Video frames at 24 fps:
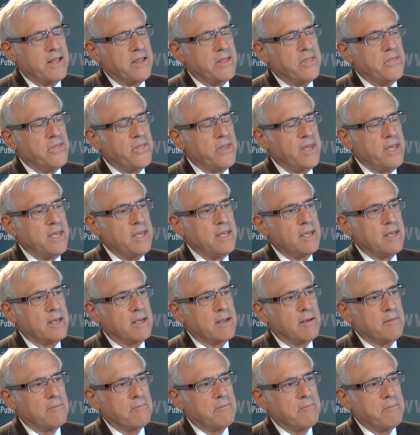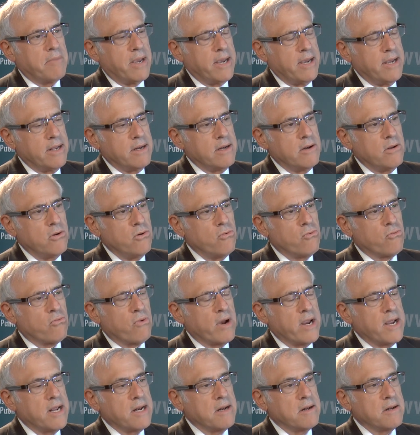The man who
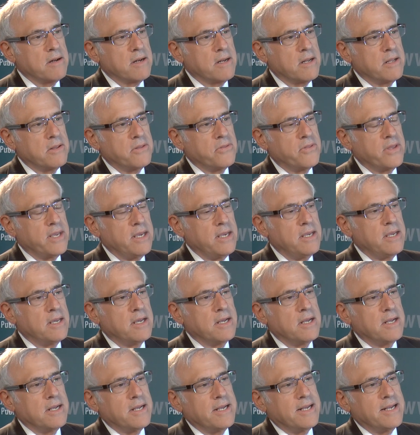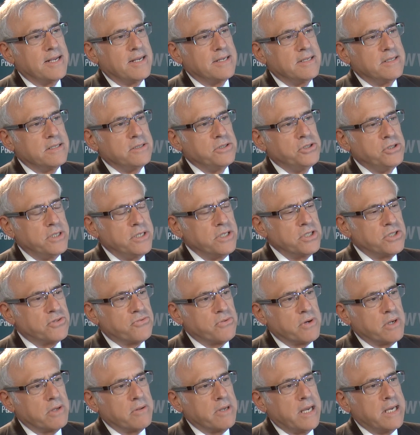ran the
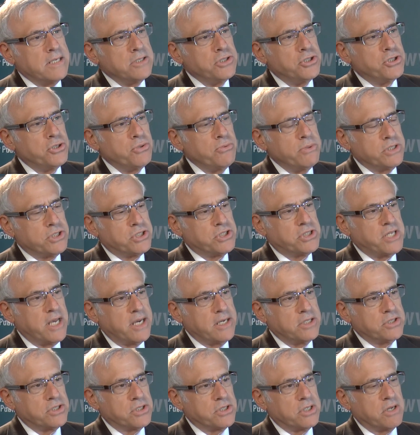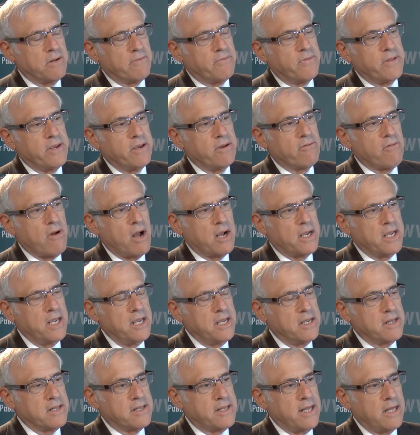Israel and Jewish section of the
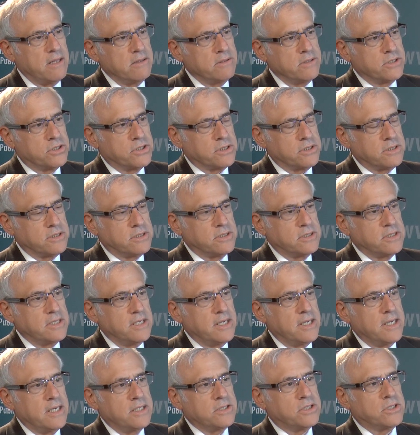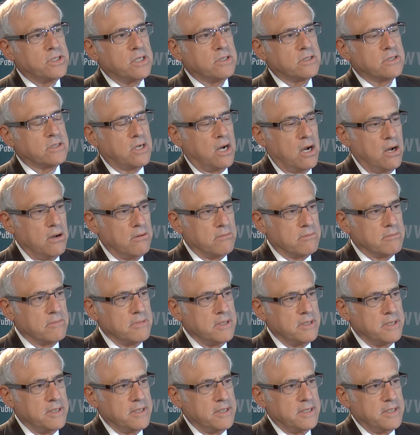Iraqi intelligence has just come
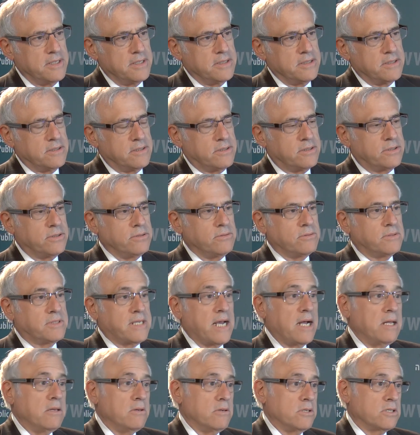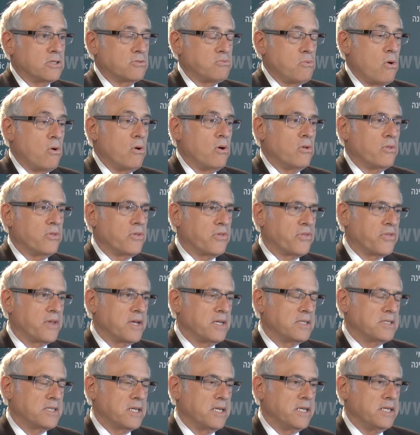to tell us all the
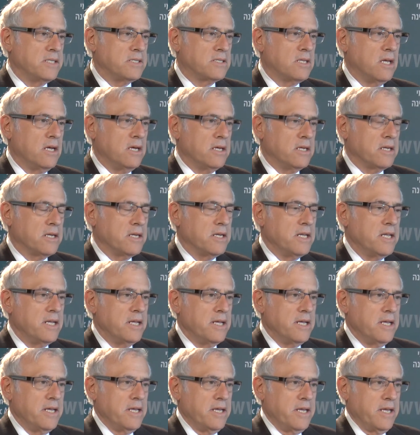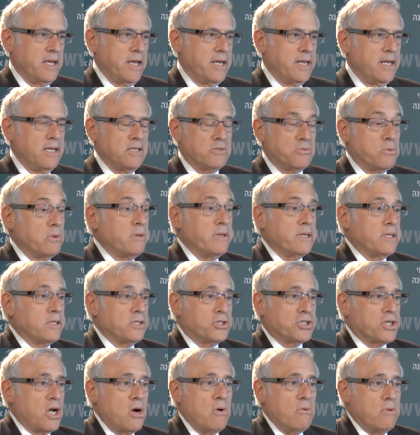things that he's done, and he's willing to
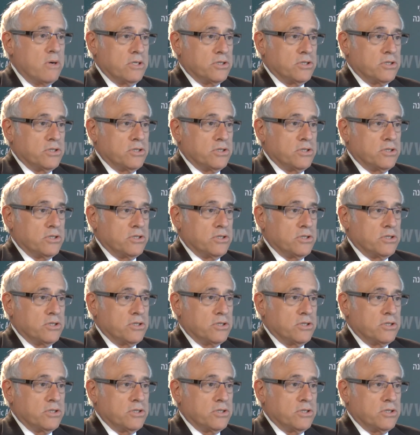show